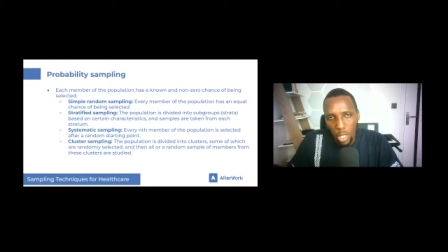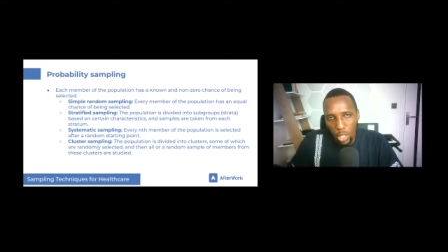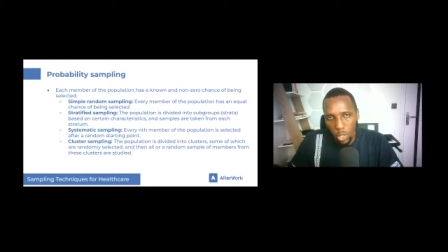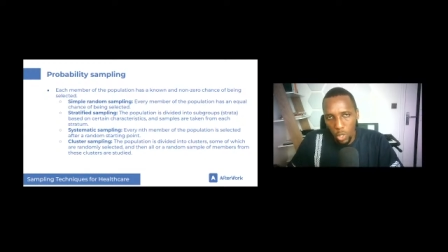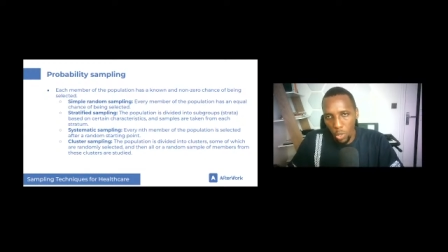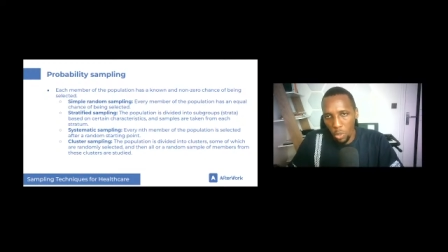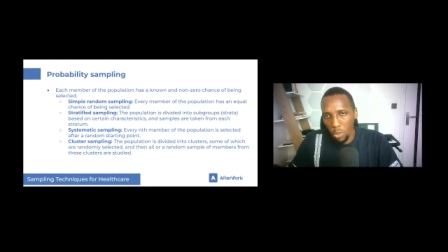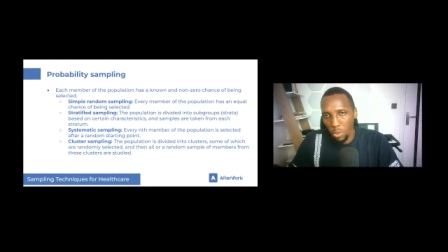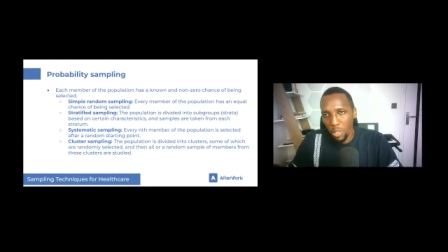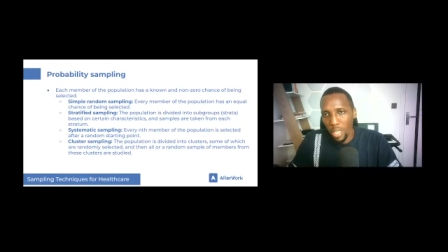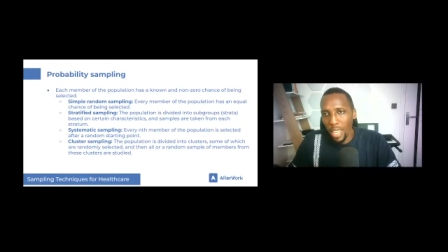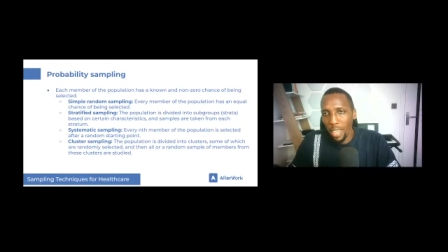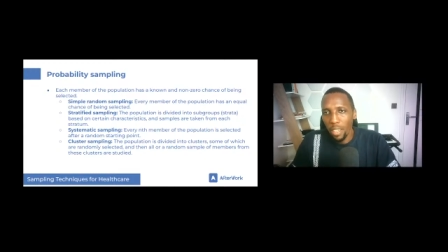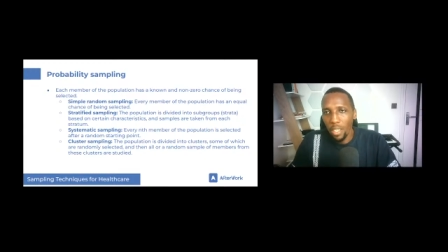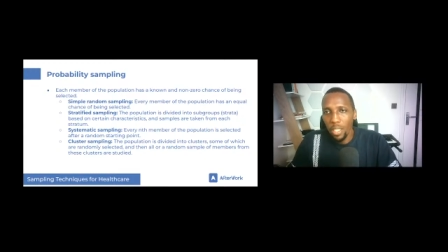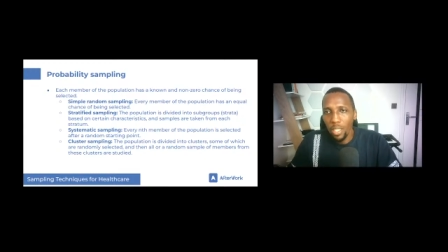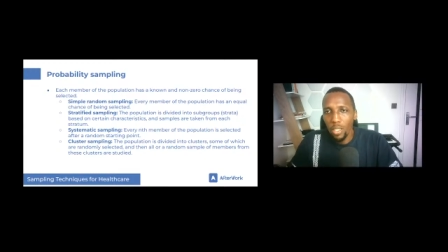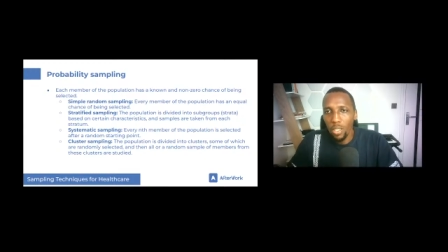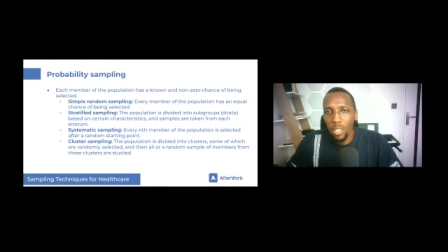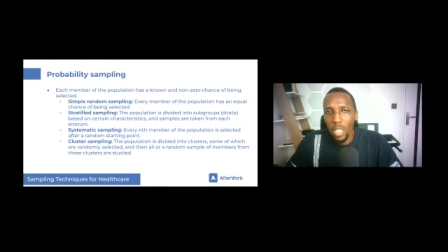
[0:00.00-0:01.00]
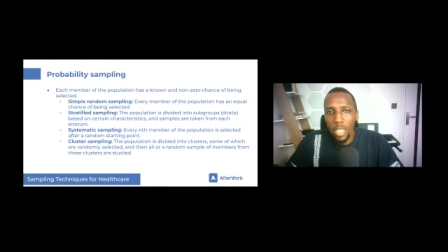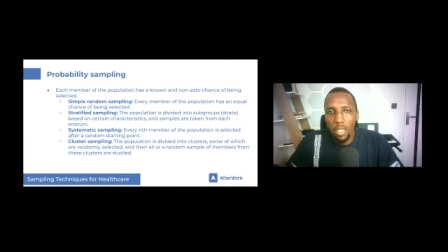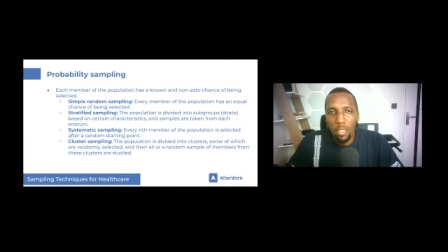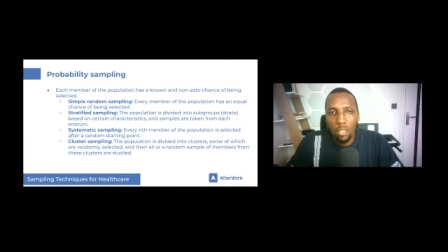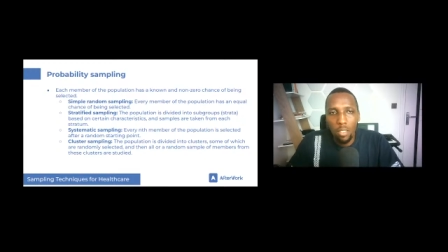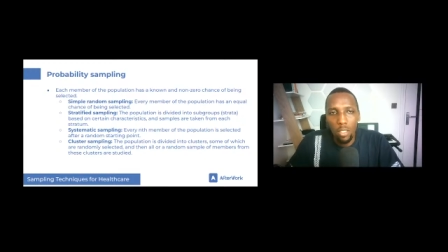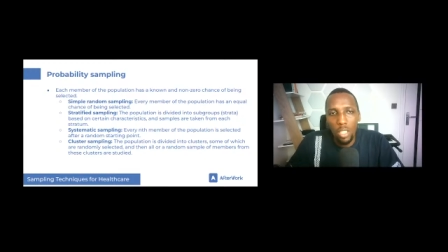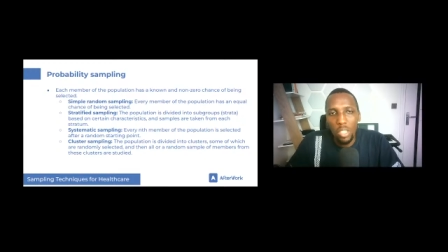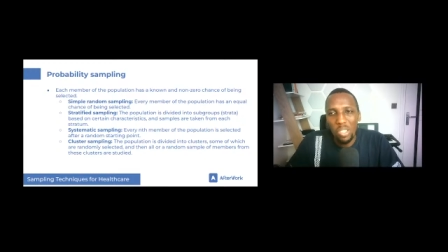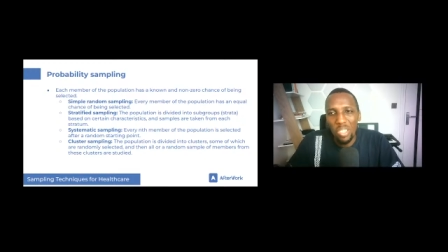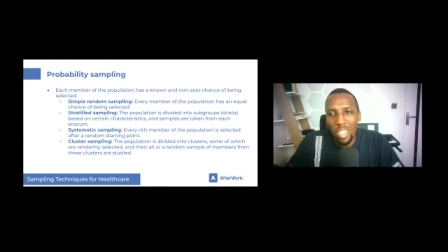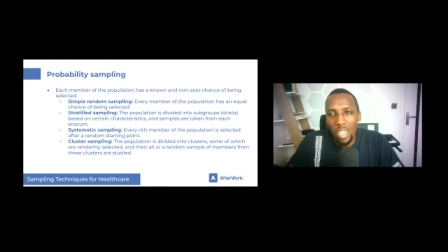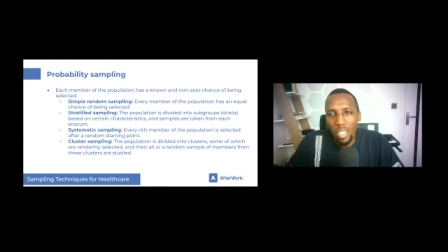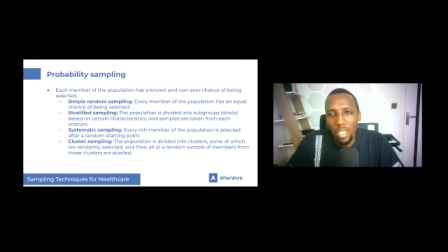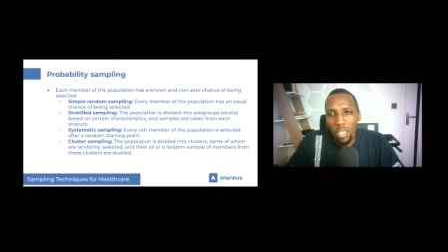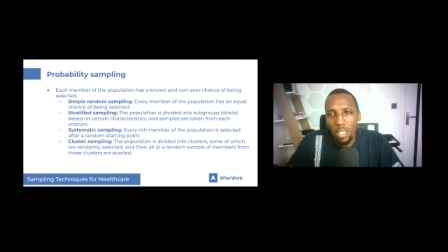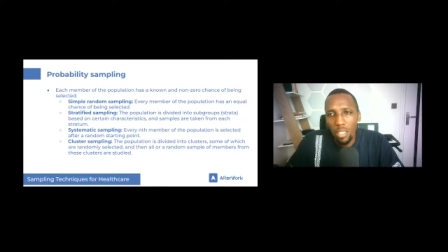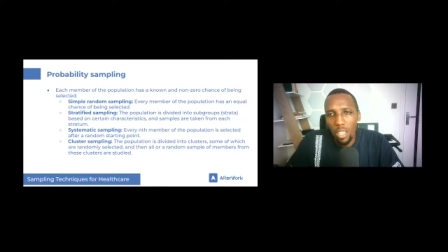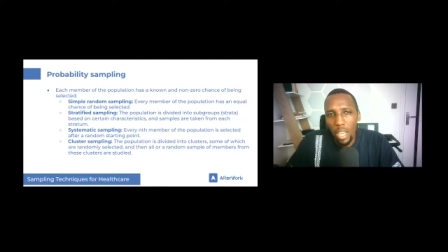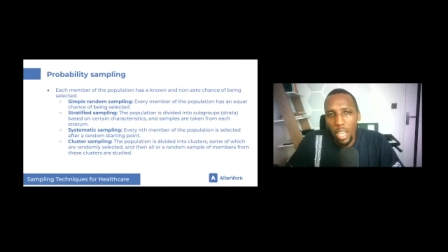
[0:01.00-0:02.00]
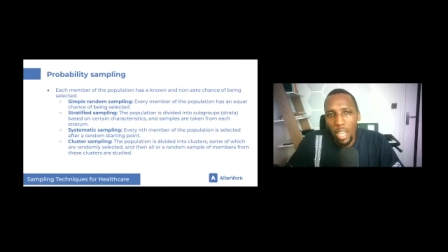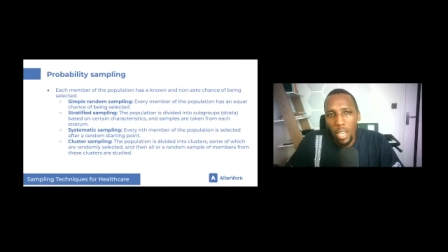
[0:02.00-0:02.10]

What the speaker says: So yeah, so that's generally